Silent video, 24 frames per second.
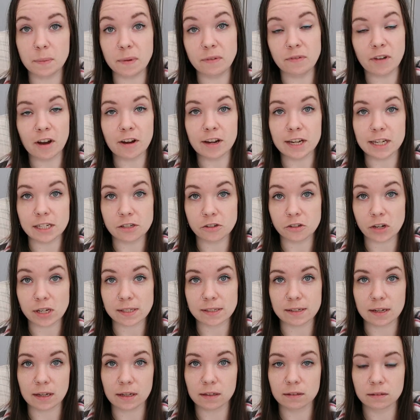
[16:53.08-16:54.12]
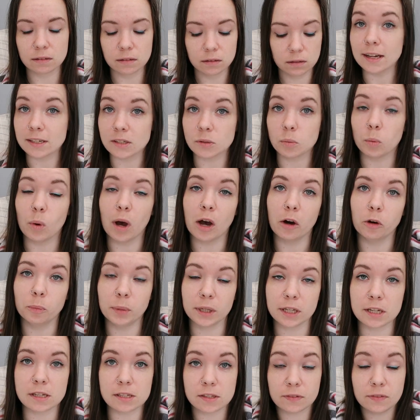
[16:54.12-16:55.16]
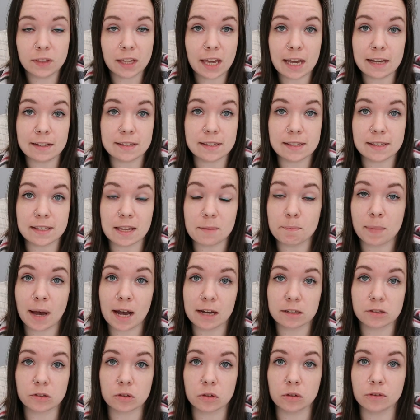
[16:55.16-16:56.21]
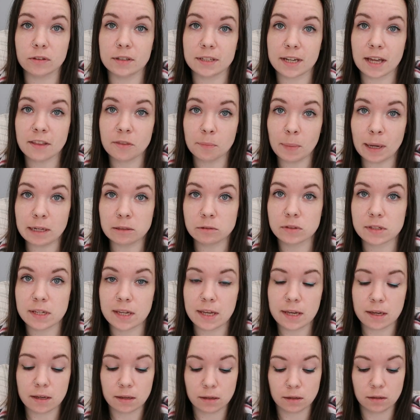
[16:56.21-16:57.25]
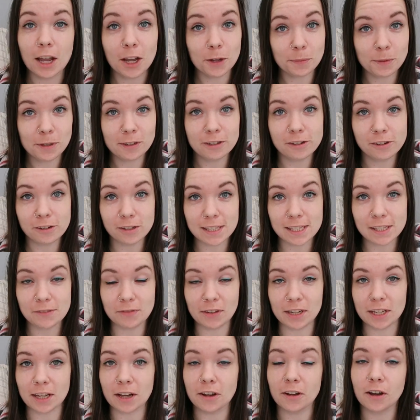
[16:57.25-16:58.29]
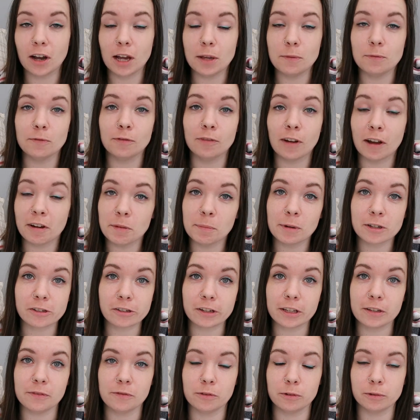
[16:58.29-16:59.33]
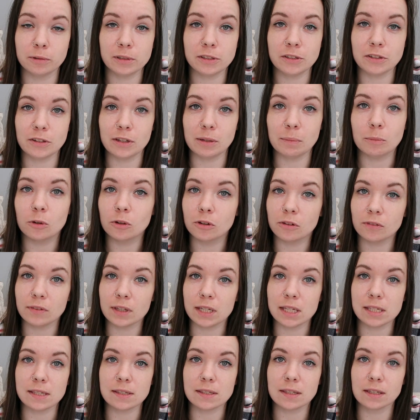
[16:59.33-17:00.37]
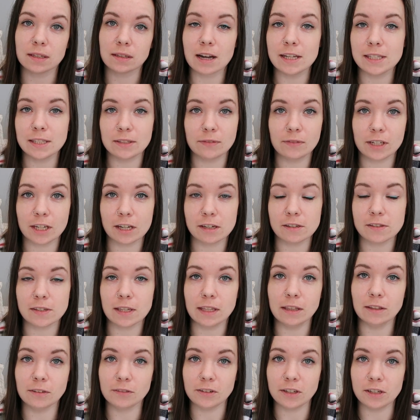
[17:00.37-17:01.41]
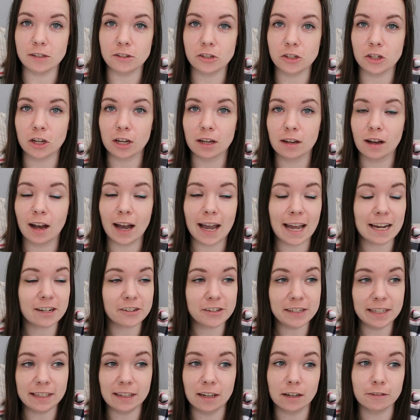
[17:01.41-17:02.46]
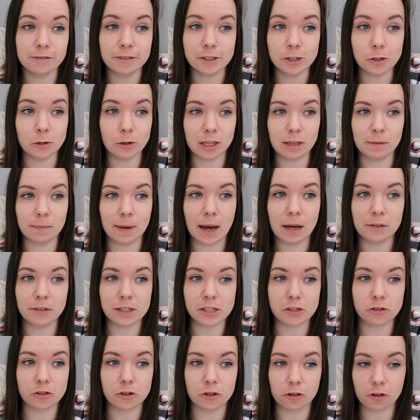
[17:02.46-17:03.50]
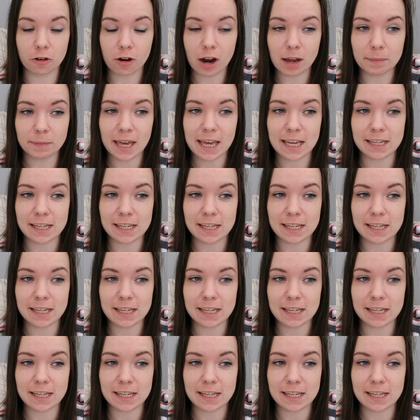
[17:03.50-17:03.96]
to be very interesting as well, because of the case's impact on the death penalty. I hope you enjoyed this video. I'm very much looking forward to doing more of these kinds of videos in the future. I actually loved talking about this true crime